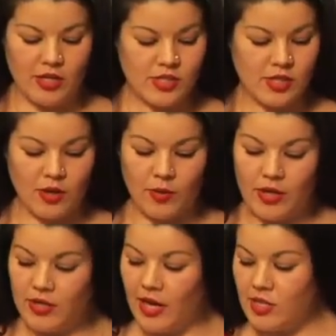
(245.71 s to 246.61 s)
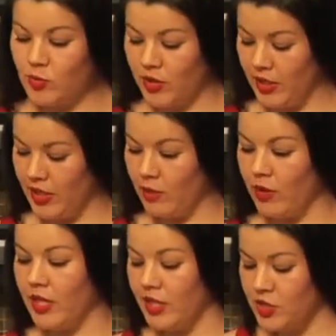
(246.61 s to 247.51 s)
So next we're gonna get
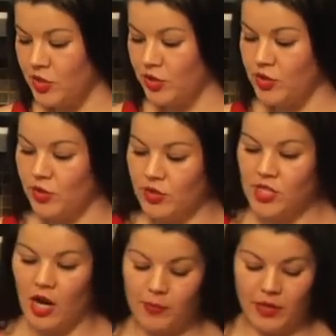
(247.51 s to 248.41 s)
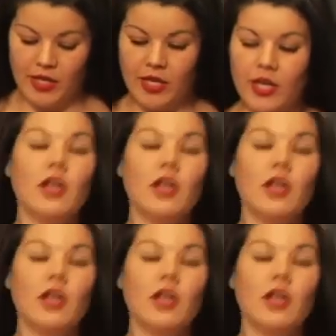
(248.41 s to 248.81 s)
ready to do the topping.